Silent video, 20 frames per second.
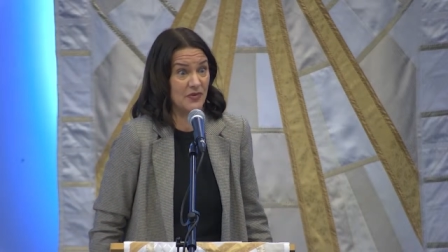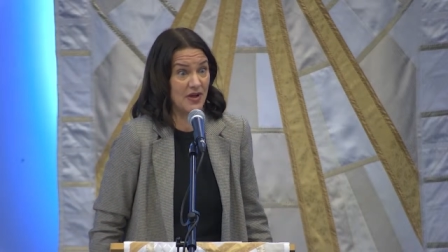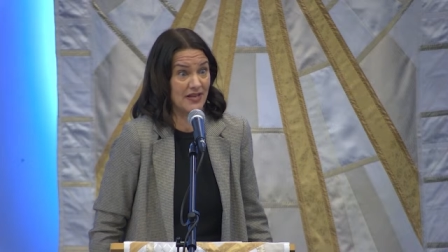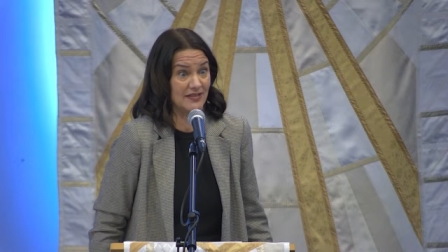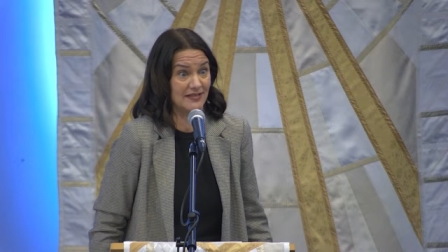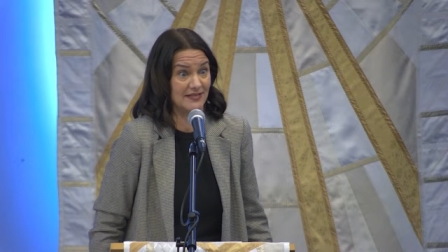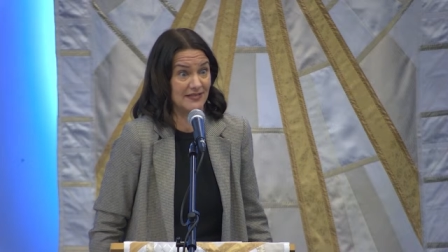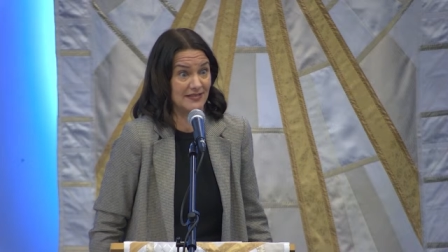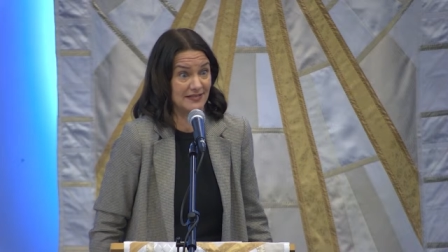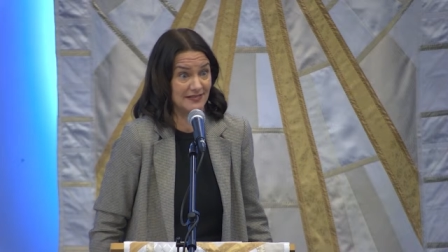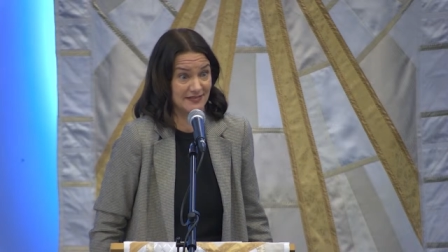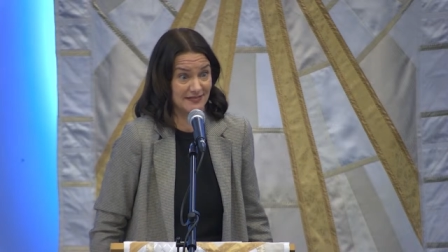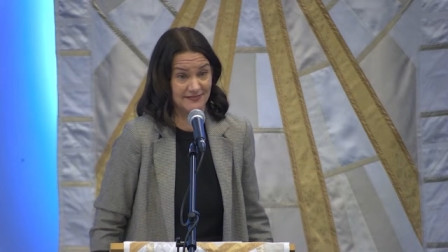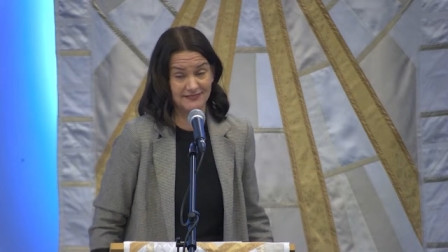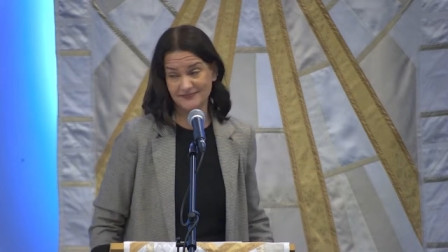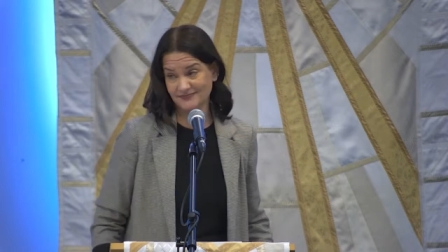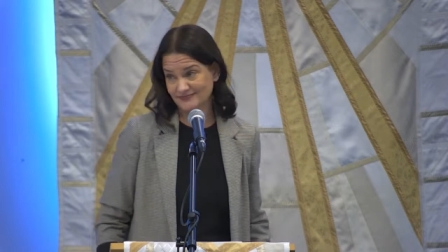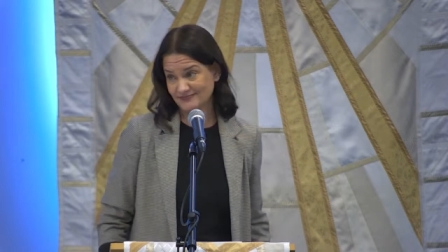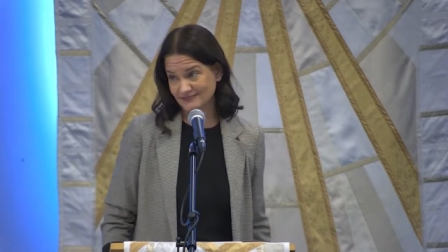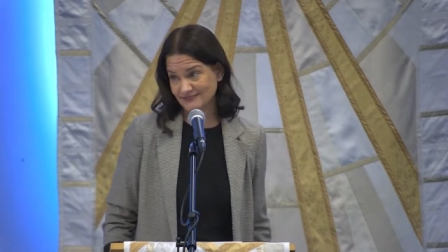us.
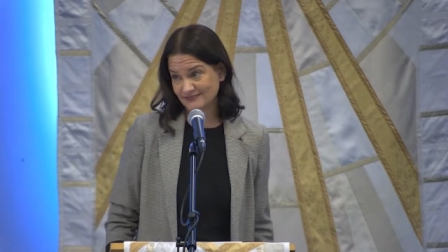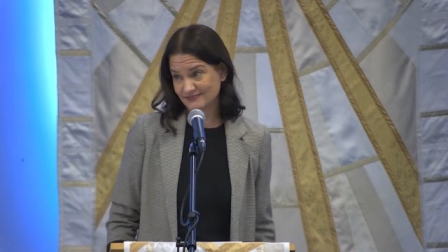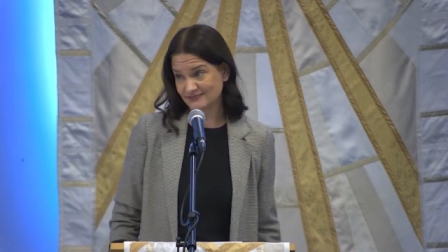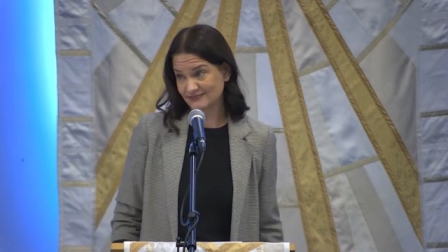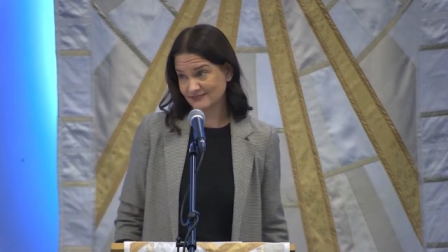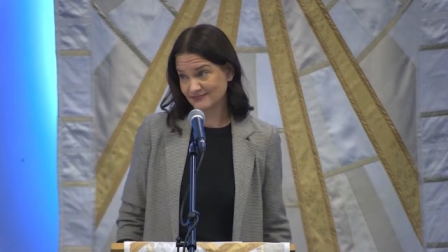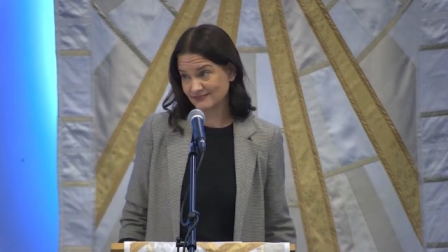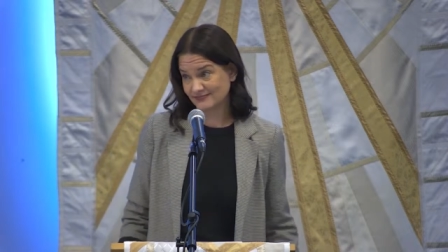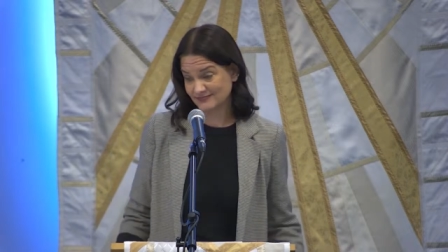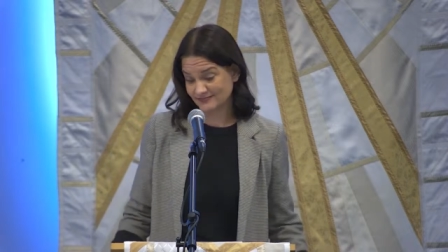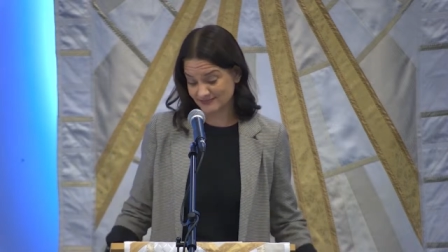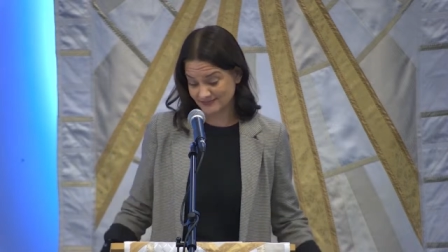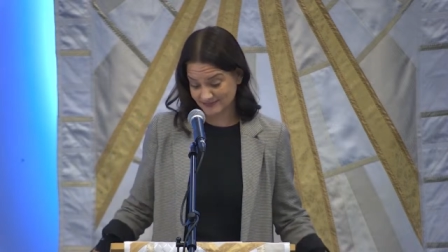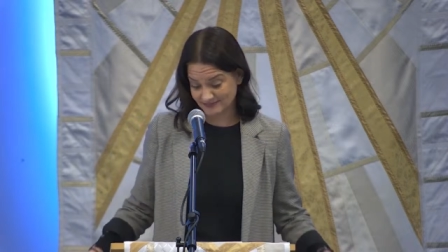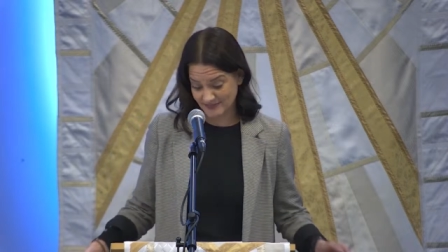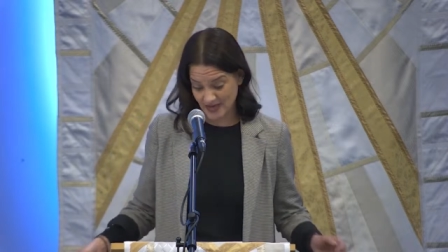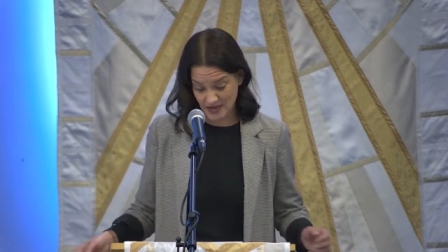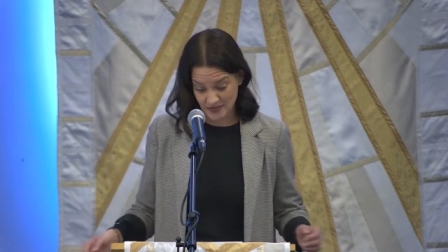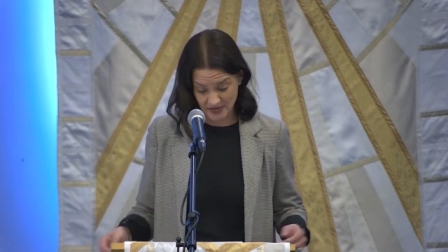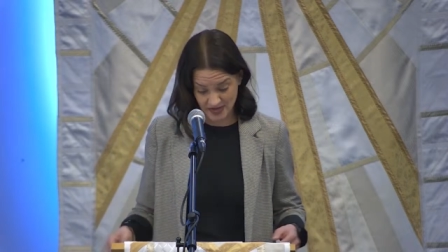
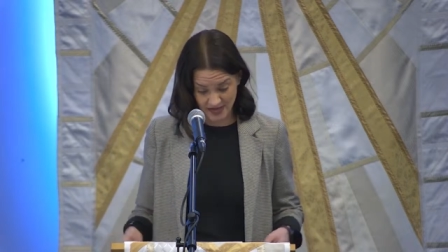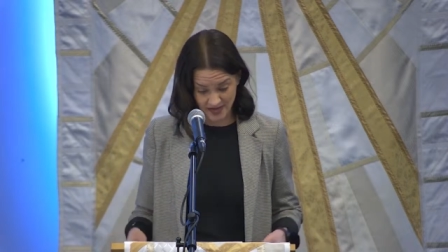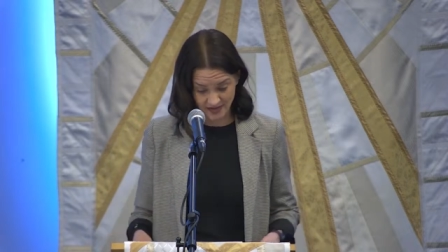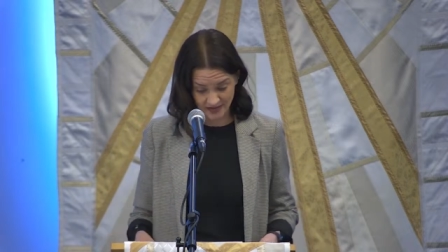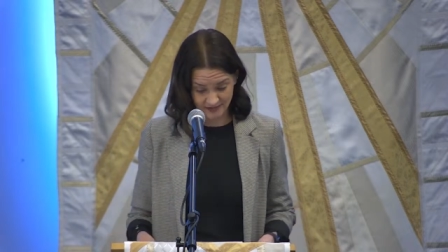Maybe.